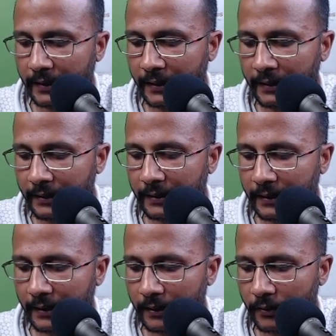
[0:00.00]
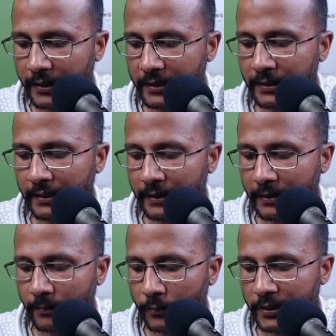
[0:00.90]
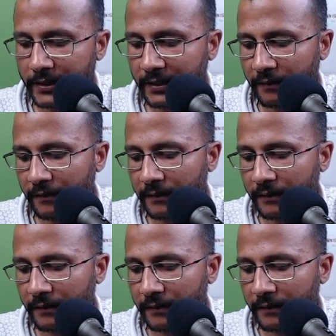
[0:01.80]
then I'll write printf